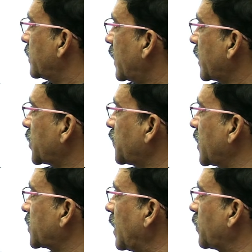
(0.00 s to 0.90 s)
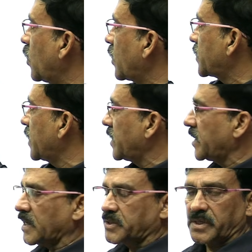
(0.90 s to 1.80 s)
That is first time Congress and
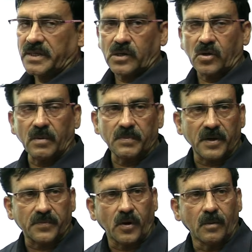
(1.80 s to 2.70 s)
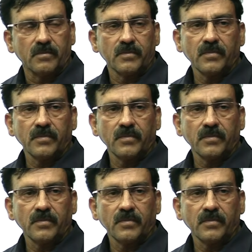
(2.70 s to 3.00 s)
League are sharing a common platform.